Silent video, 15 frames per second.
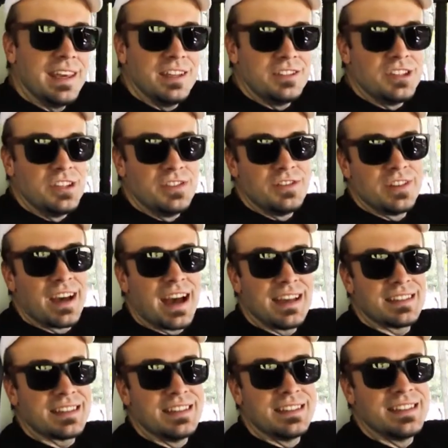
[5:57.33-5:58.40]
inches. You
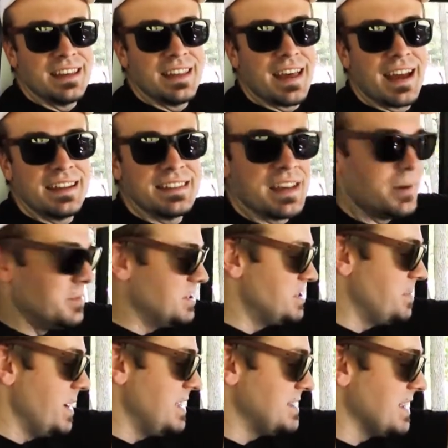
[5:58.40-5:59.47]
guys can see that is how much
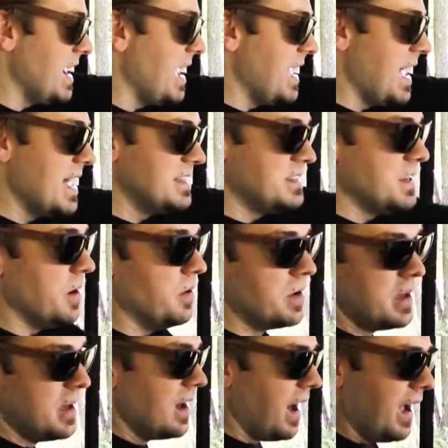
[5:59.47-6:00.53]
space I had, so
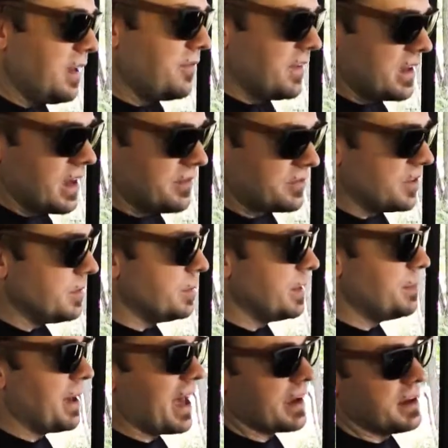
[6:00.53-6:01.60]
I can fit
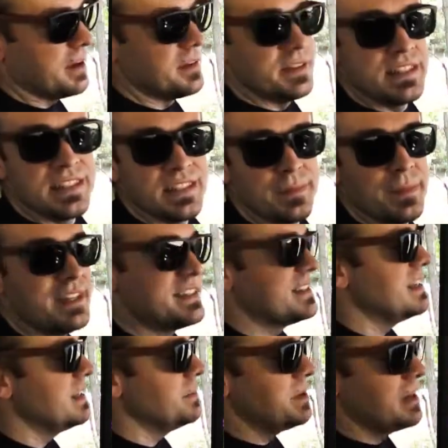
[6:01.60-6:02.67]
comfortably back here. And this is me sitting